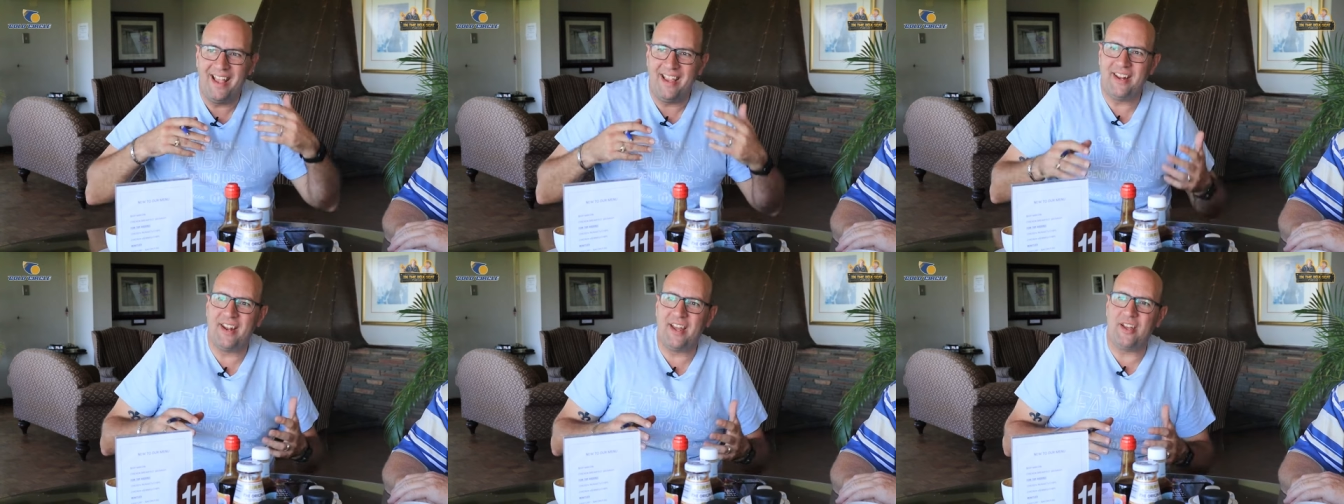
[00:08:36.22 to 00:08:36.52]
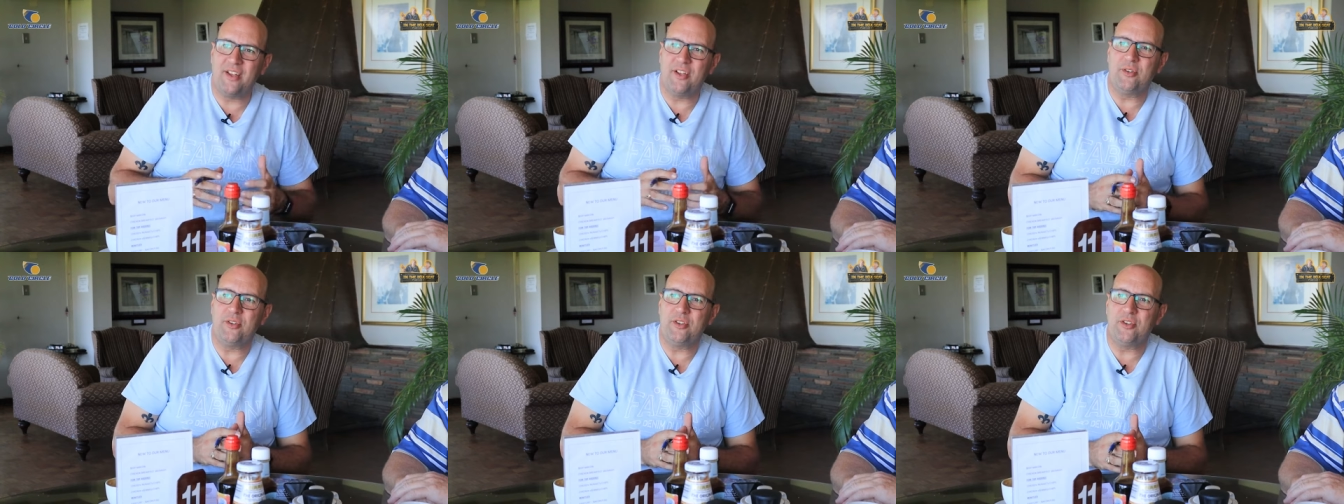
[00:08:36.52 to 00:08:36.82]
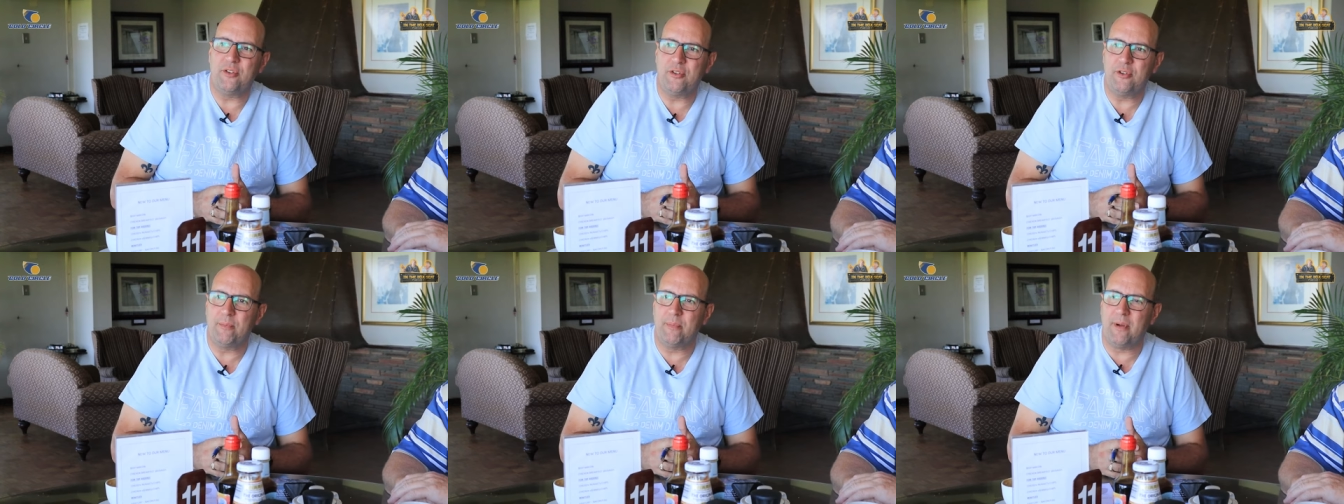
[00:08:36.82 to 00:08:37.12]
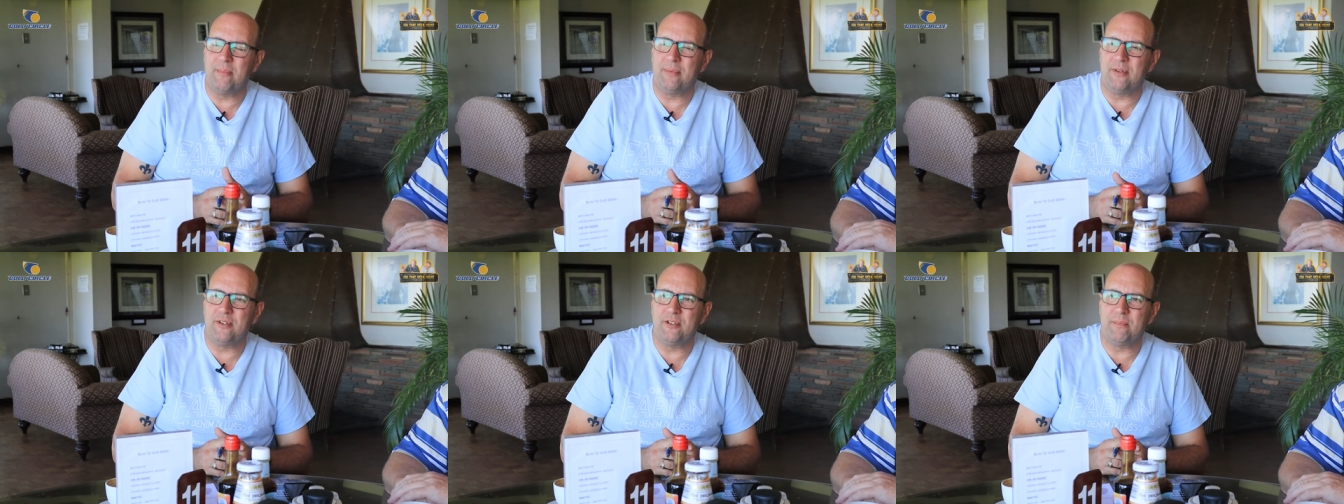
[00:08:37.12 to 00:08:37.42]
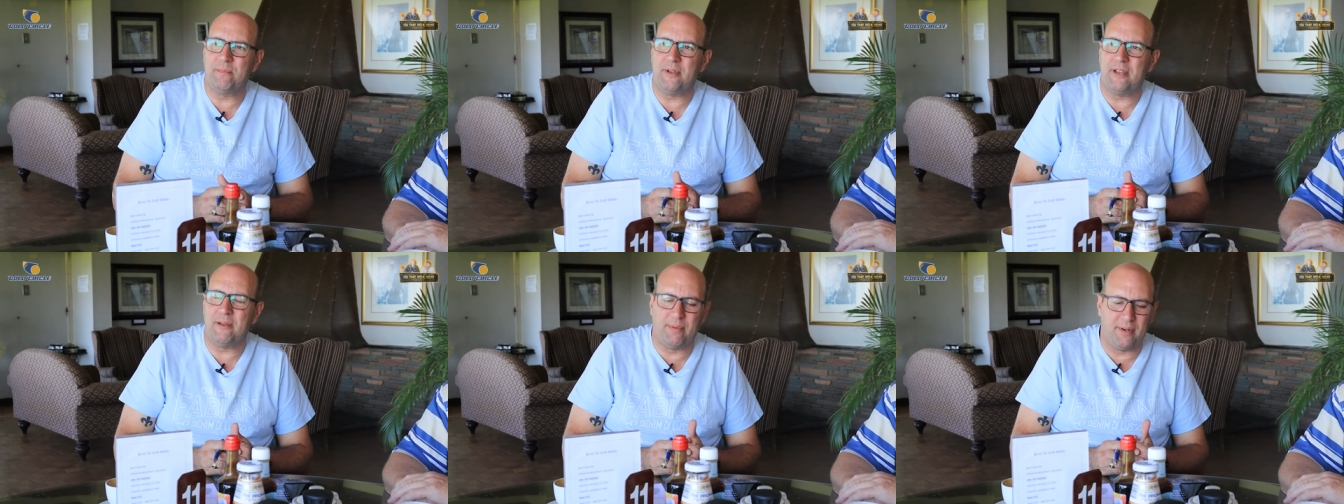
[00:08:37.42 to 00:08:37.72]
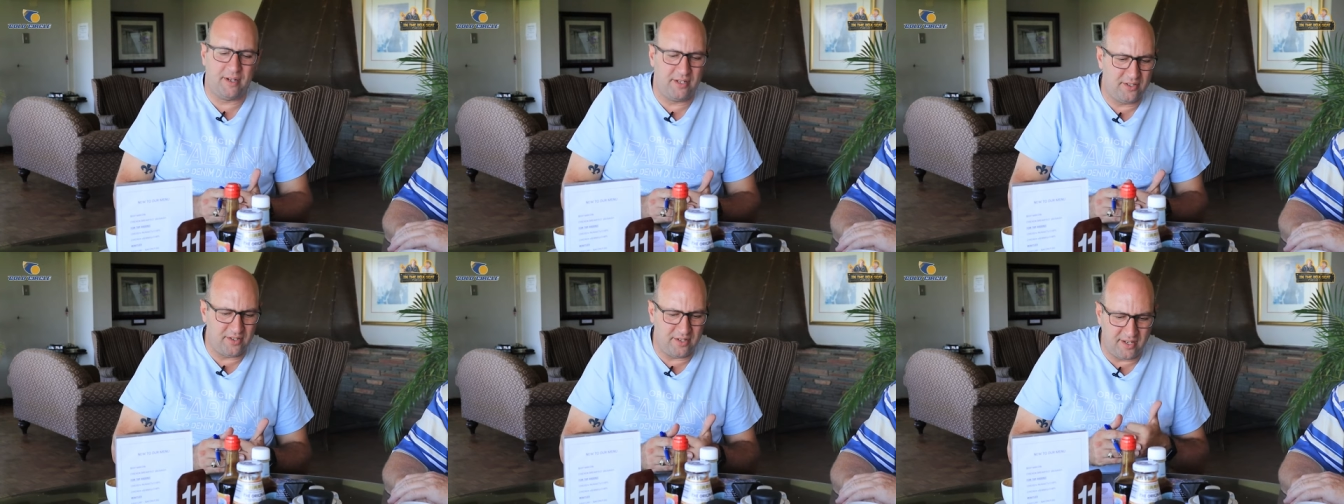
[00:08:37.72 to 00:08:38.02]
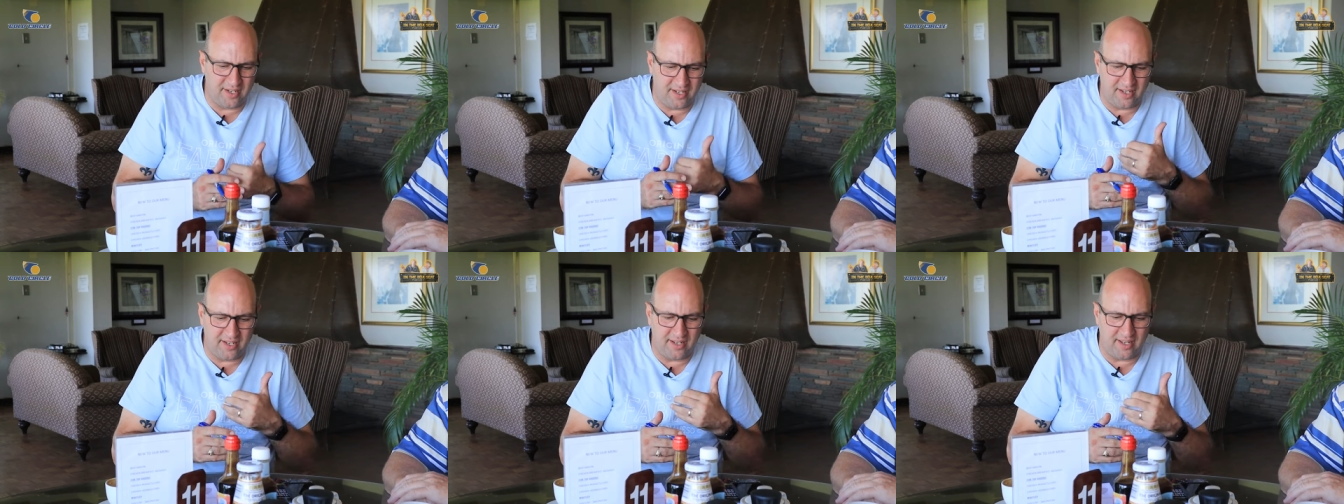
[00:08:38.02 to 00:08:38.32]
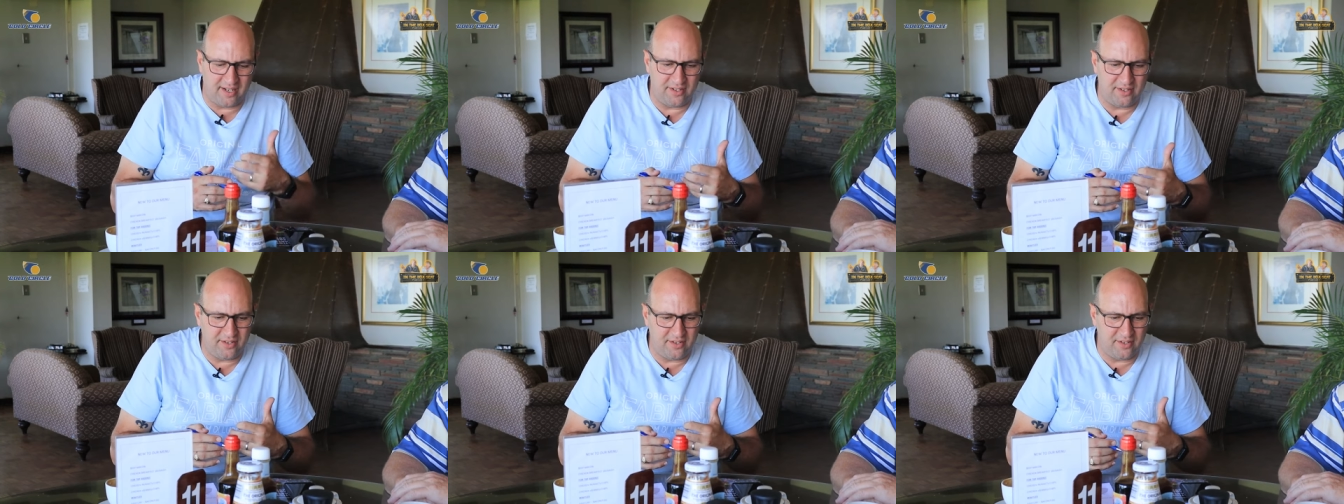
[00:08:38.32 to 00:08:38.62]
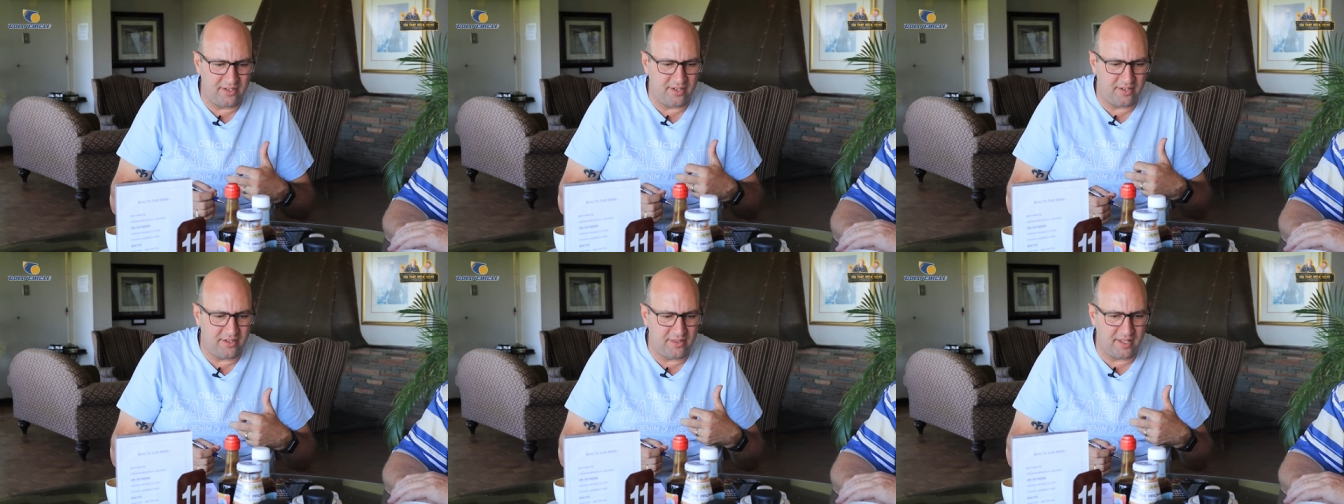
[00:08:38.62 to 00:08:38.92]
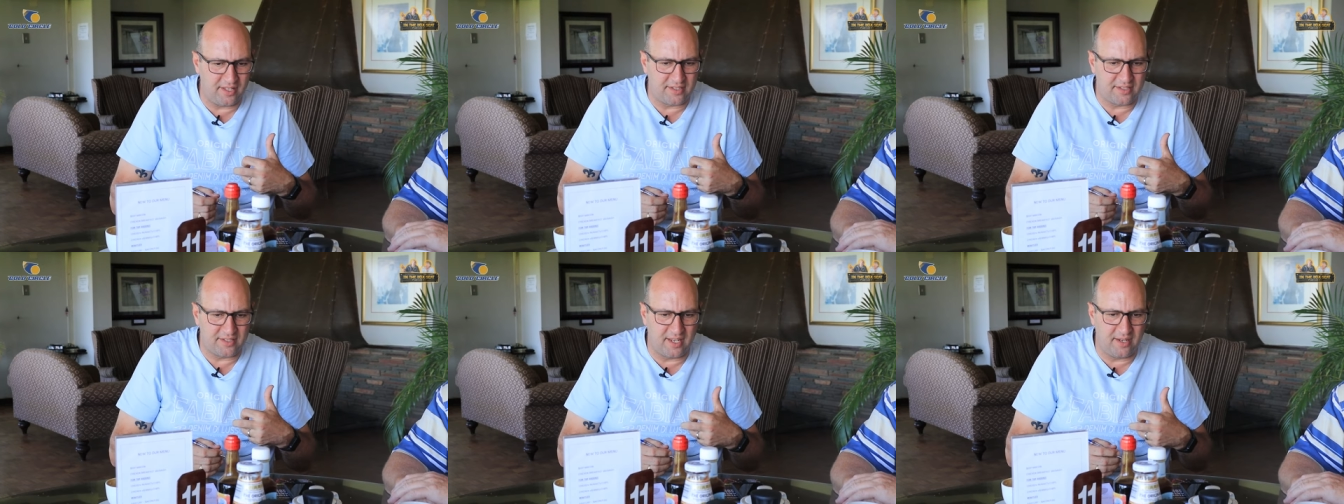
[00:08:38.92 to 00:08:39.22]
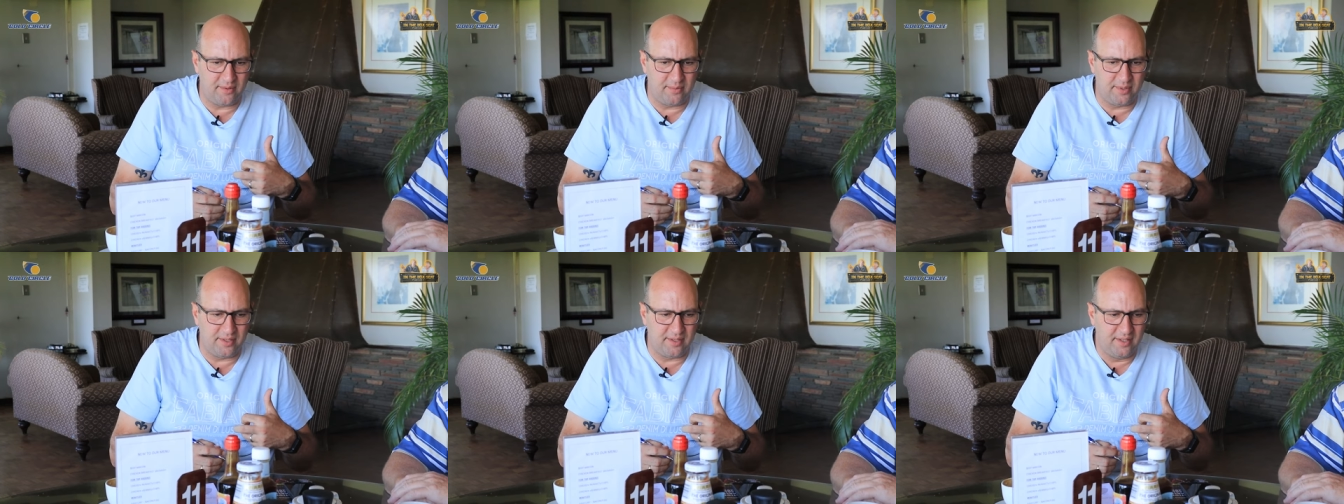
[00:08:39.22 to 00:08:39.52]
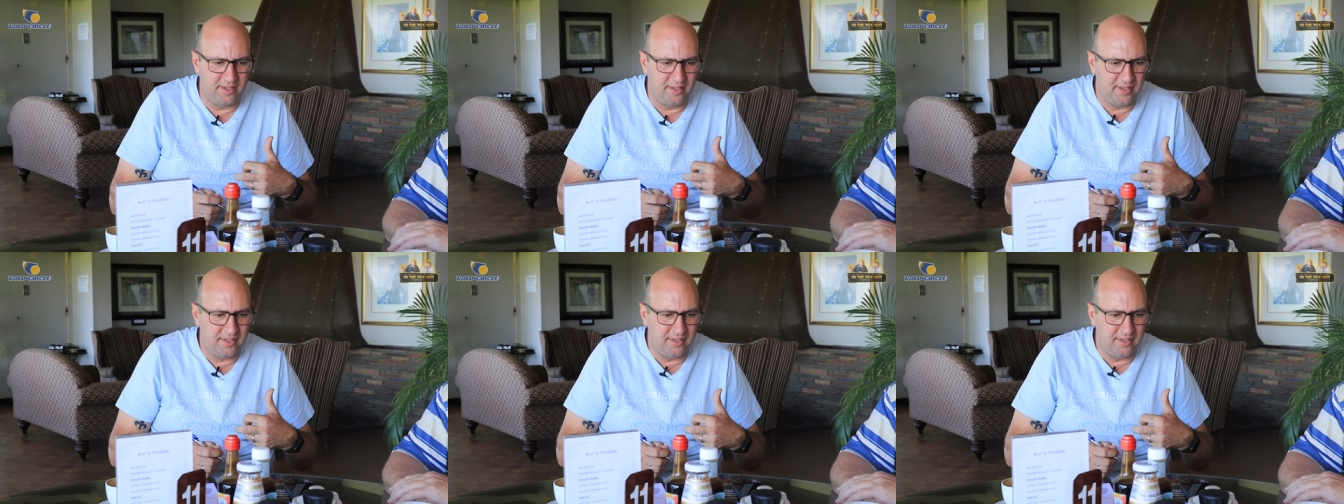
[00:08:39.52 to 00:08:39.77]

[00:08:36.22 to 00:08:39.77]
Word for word: you know, you, you bump into people and you, and you, you know, they'll say, well,